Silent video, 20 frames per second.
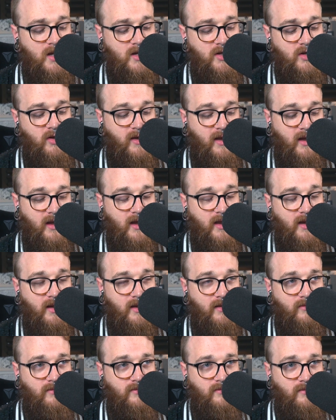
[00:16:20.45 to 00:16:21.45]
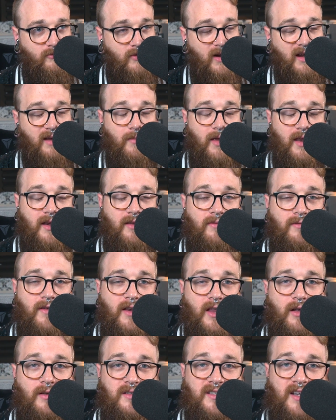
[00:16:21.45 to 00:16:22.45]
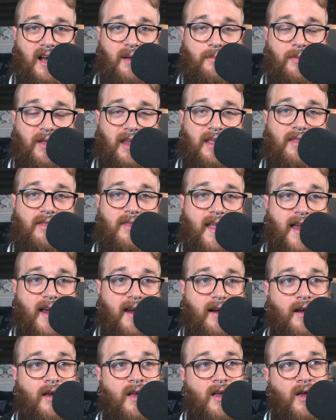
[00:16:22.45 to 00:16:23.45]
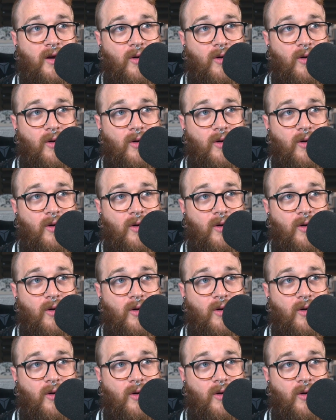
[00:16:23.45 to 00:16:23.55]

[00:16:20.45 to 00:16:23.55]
You can recommend a video topic in there